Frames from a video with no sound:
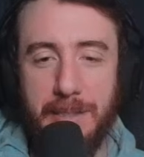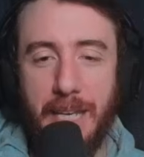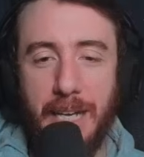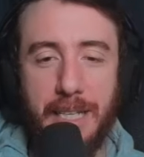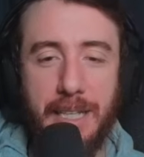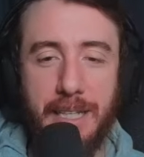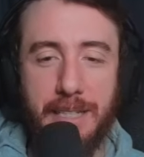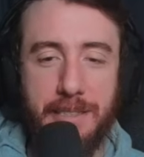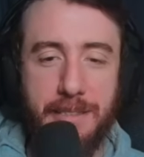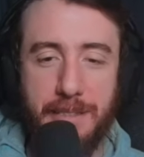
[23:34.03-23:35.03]
getting
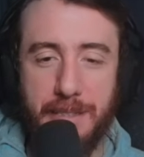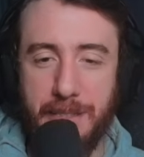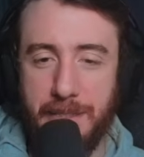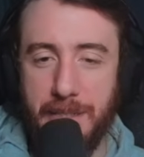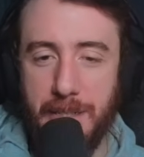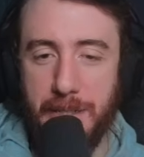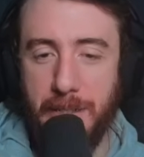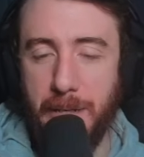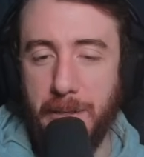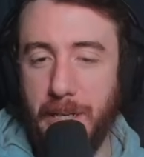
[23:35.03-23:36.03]
this
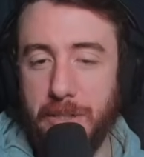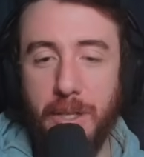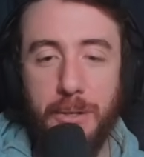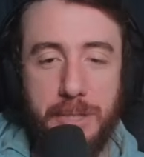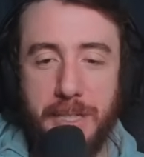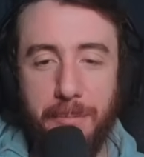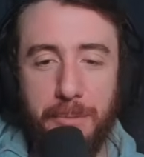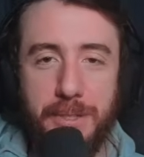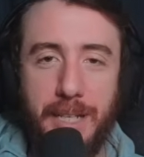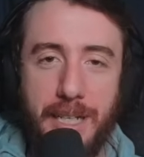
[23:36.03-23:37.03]
as close to
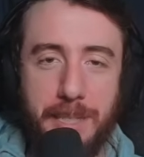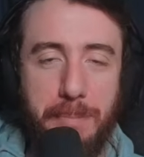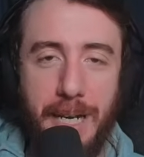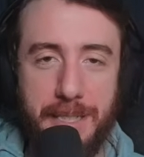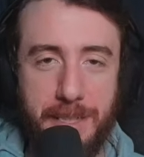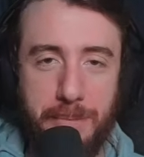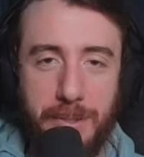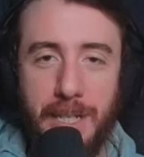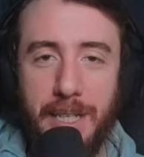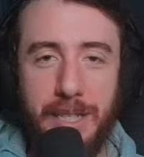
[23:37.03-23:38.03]
10% as
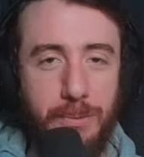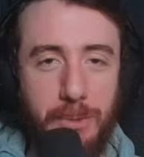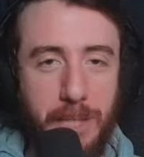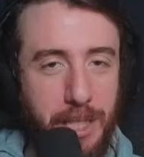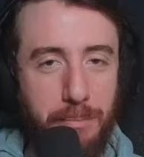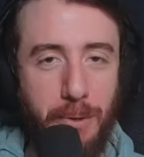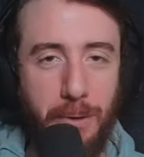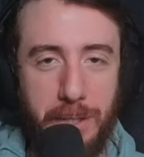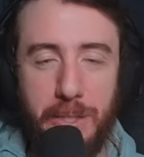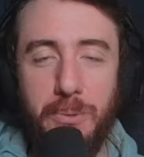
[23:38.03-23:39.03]
possible is really
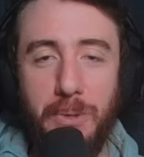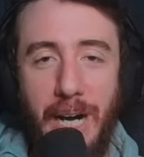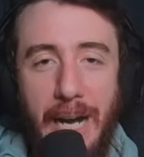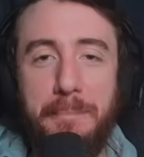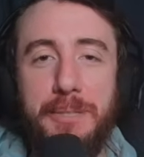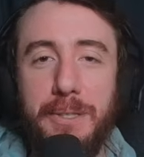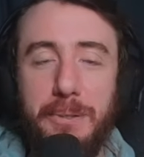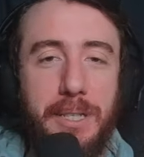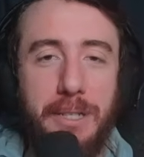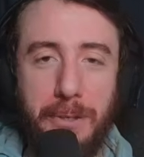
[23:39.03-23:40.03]
important. You will
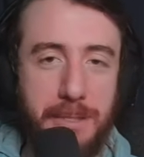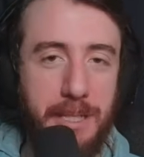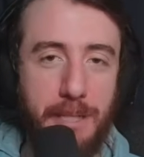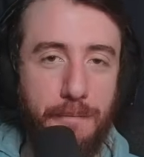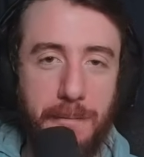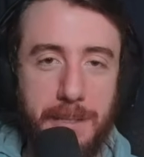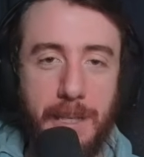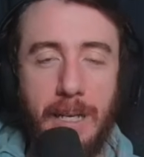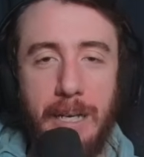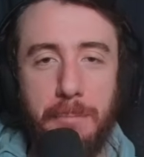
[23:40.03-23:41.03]
absolutely notice the difference
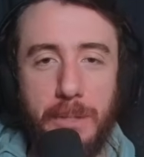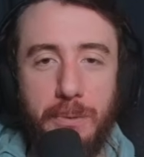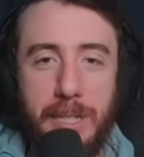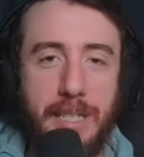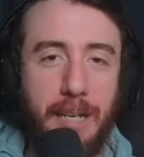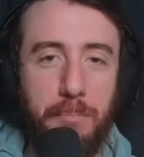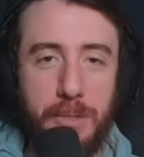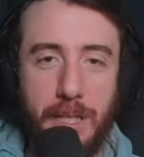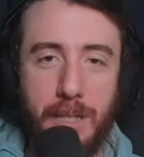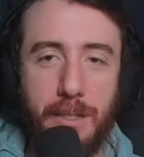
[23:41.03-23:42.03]
between
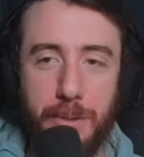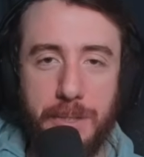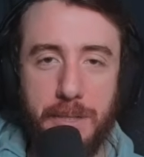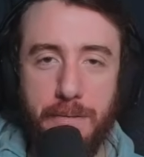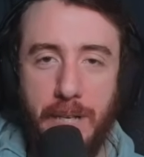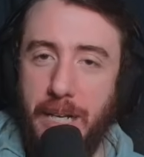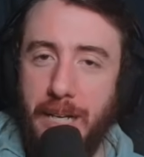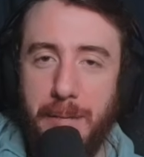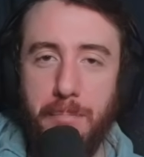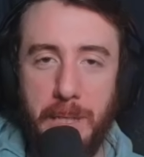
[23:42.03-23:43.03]
10% elusive and
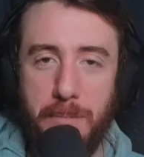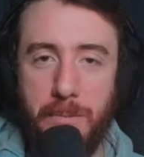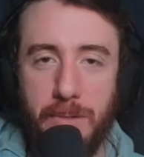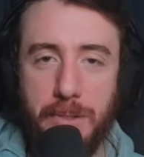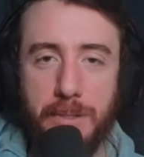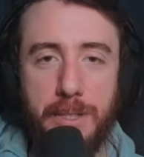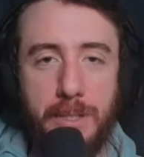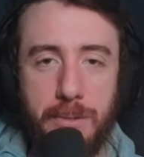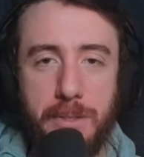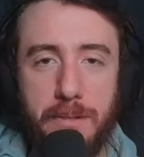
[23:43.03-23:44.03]
a minimum rolled
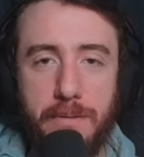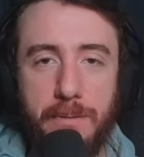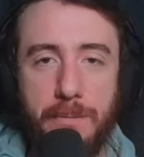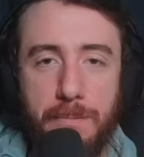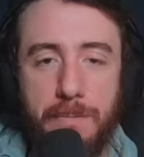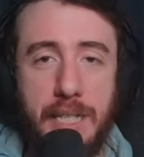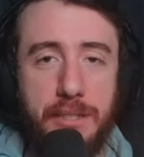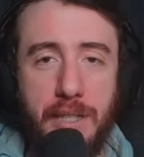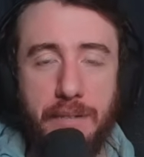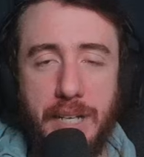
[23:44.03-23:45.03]
elusive.
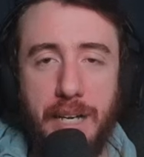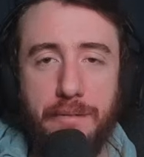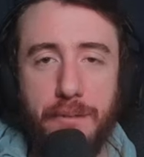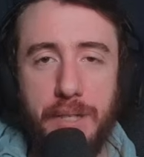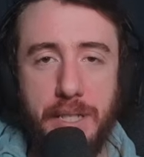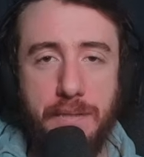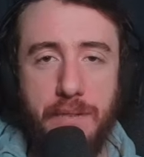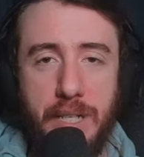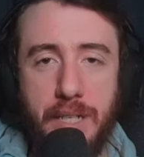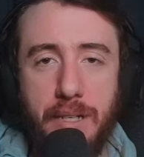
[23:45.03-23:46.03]
That's all I've got for this
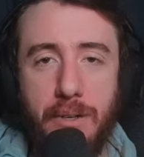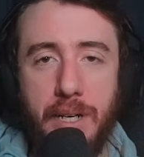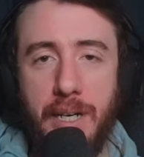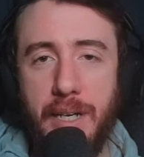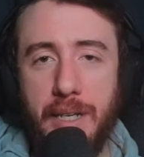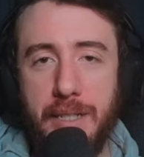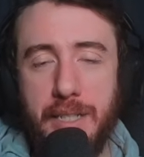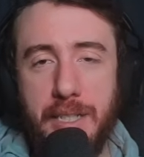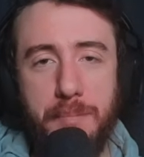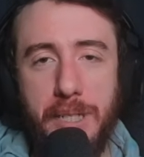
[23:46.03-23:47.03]
video.
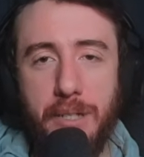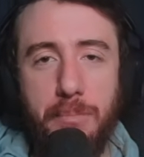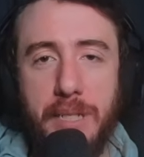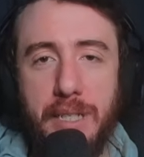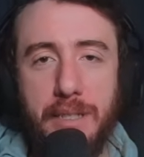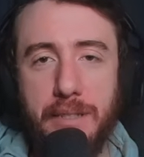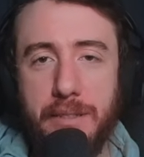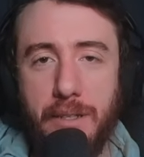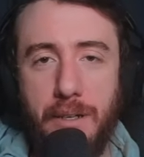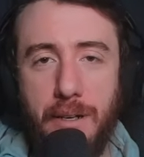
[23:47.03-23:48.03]
These
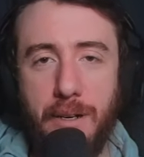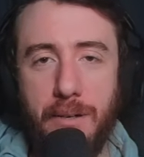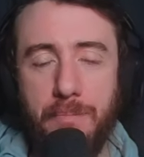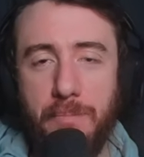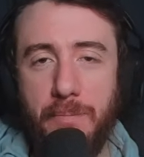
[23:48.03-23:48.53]
POBs are